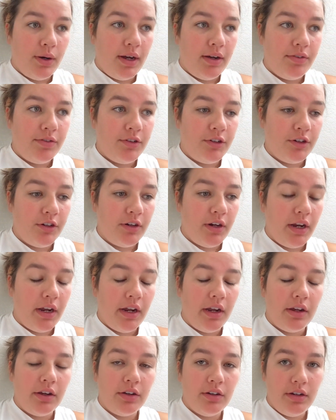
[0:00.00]
after
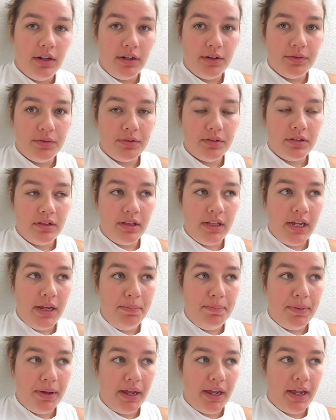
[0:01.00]
a good night of
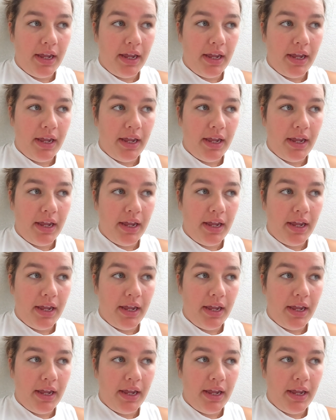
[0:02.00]
sleep,